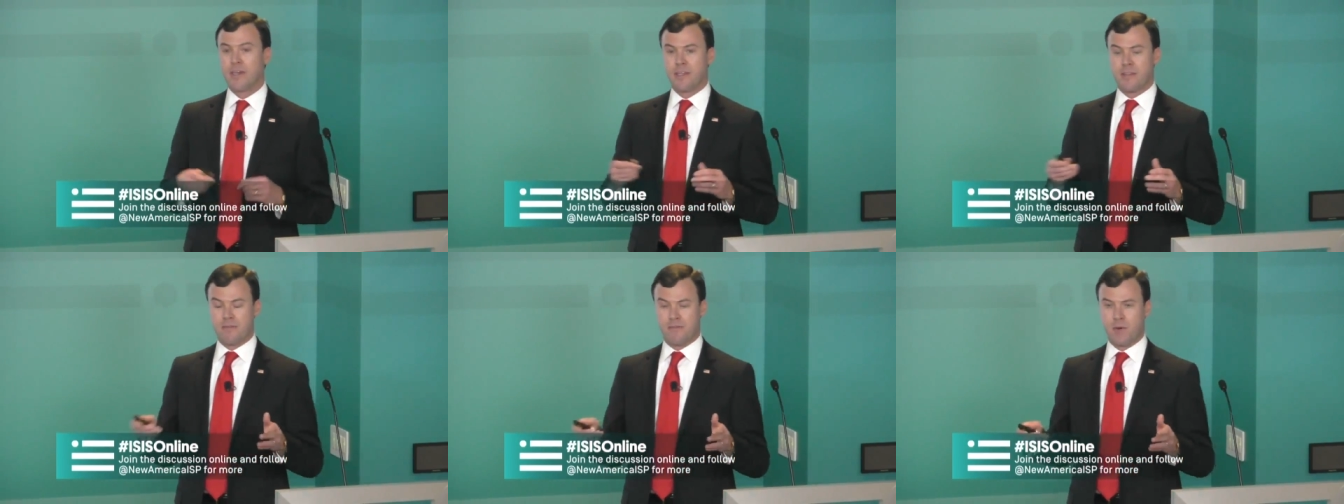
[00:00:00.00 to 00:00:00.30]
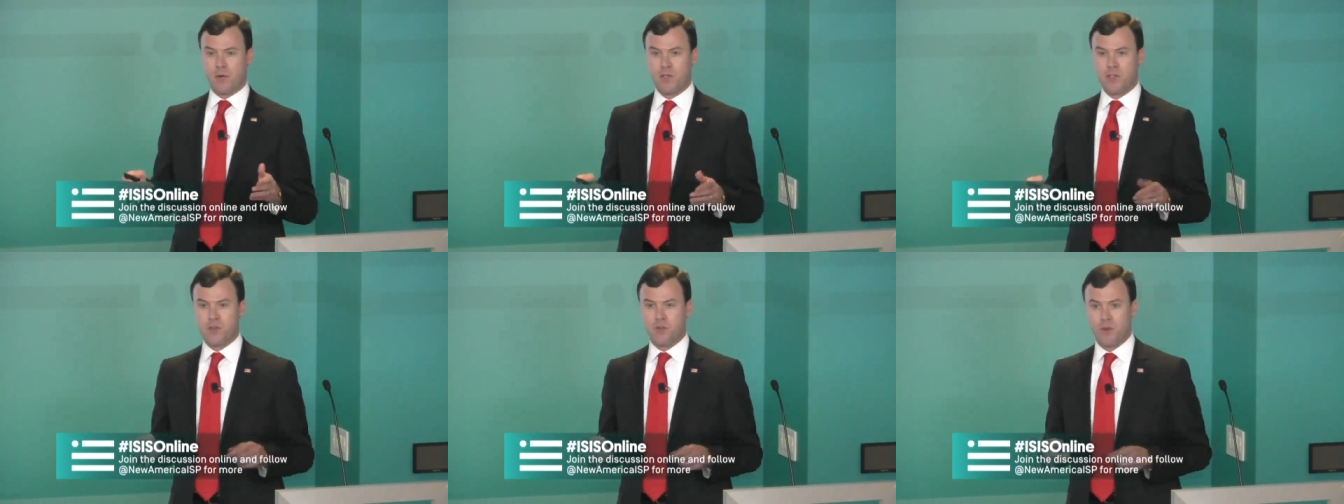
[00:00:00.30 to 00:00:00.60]
the
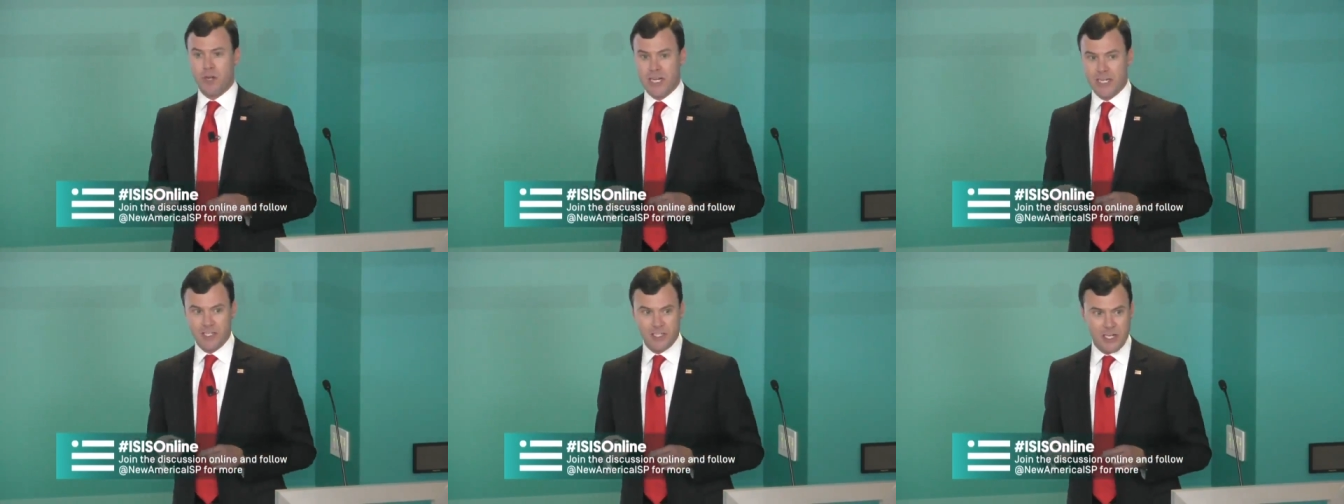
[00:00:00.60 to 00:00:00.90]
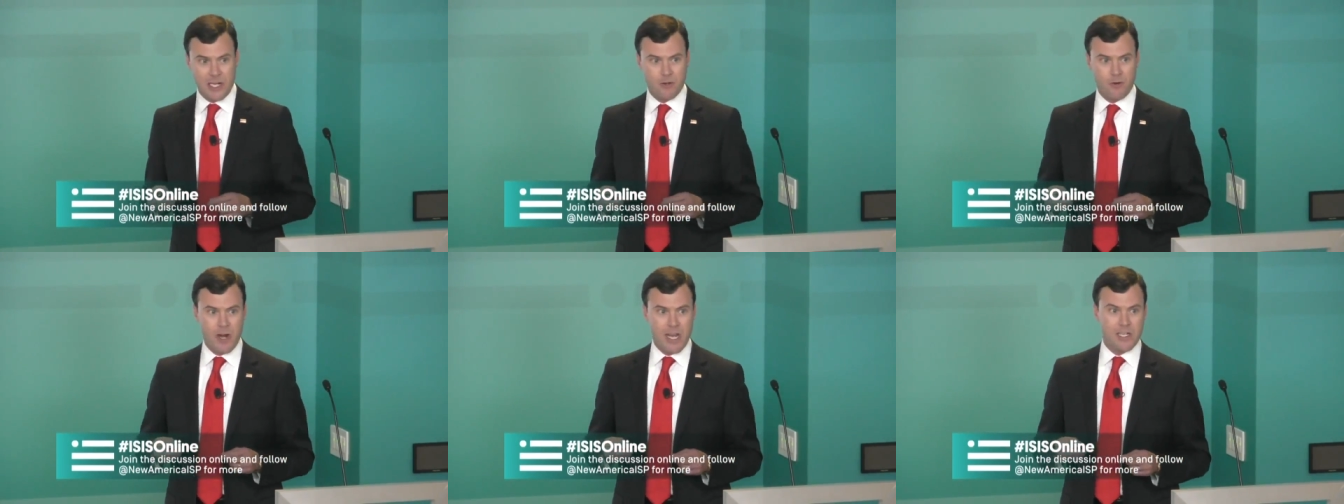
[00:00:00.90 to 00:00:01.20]
first three
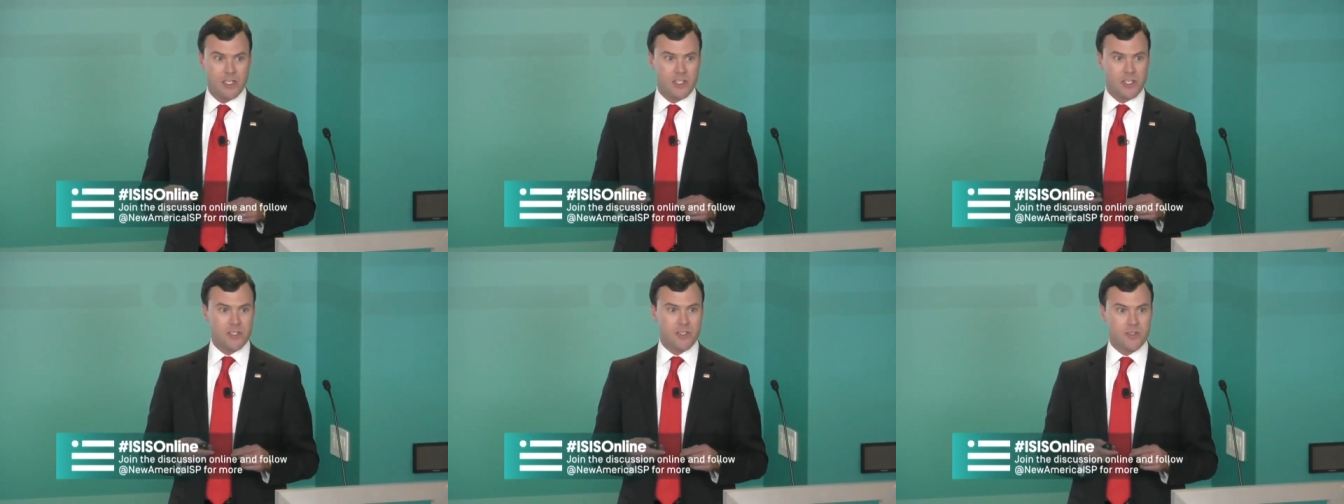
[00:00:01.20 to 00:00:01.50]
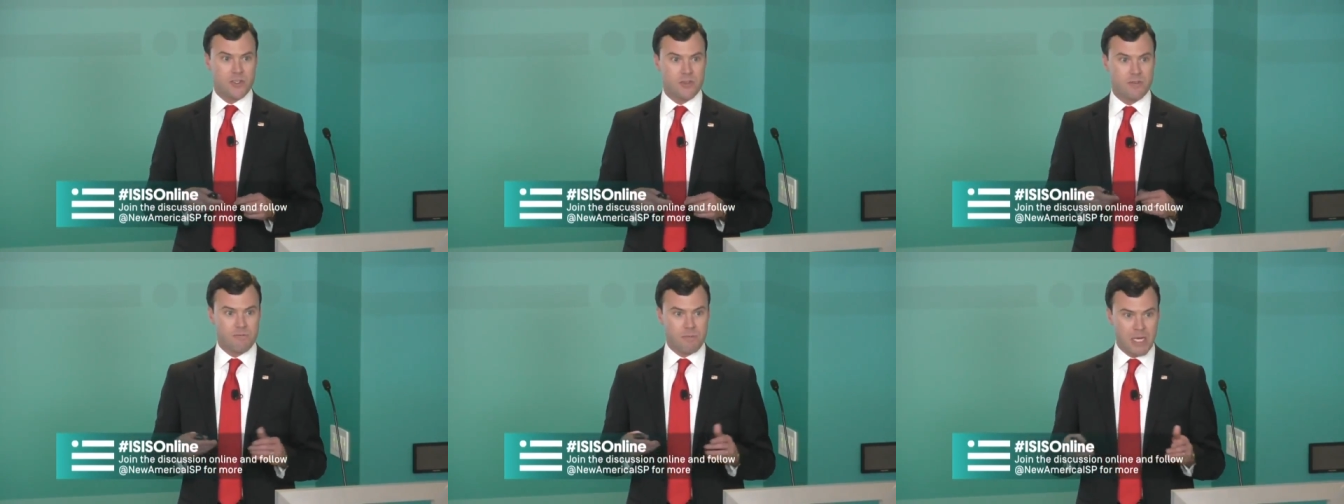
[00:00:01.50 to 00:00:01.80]

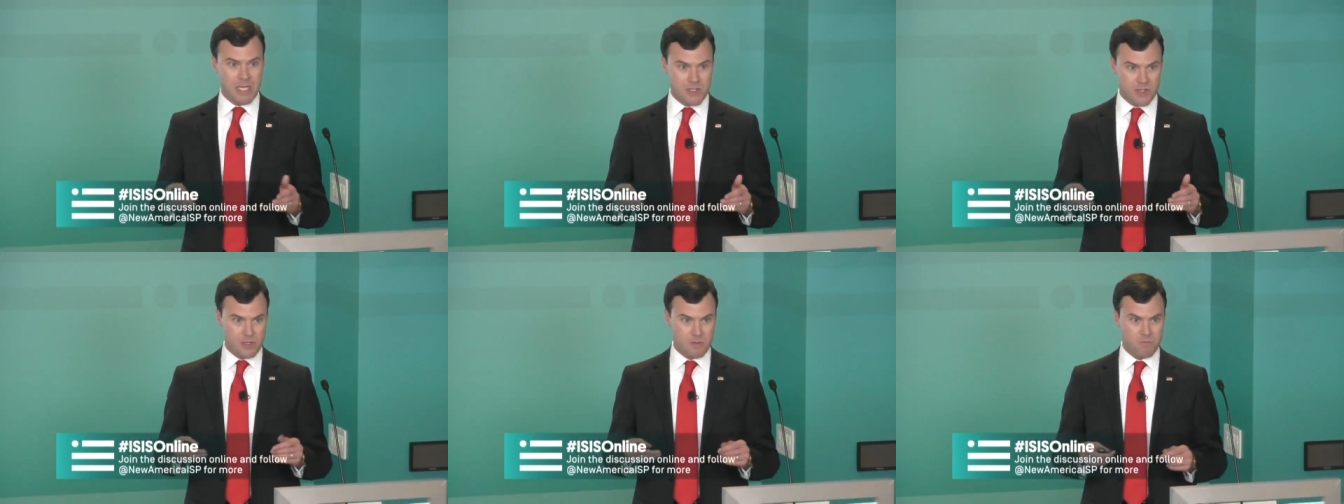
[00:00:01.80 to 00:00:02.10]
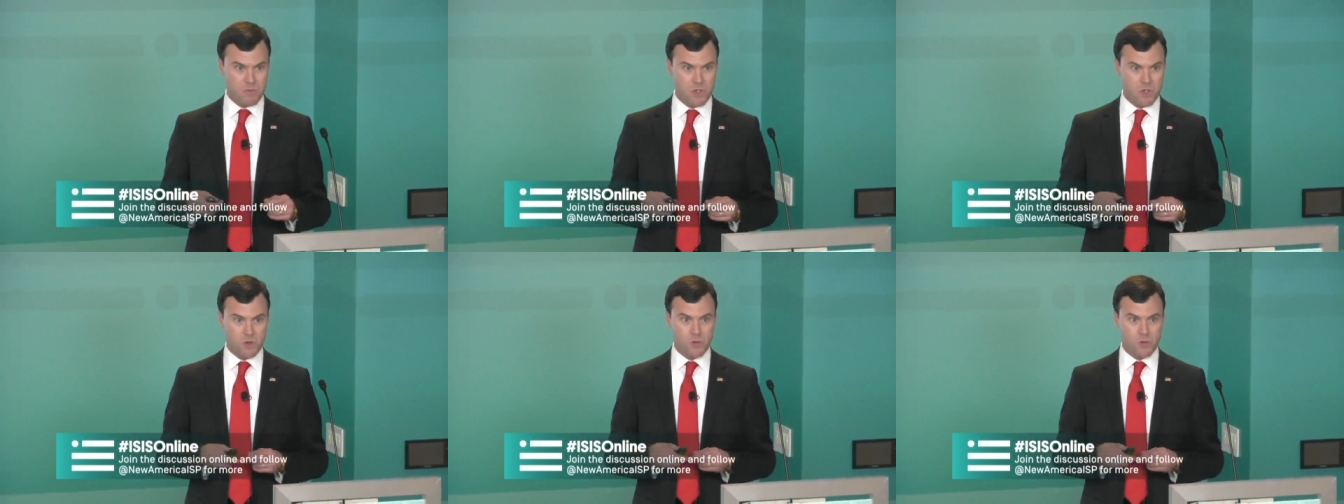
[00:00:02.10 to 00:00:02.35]
generations of Muslims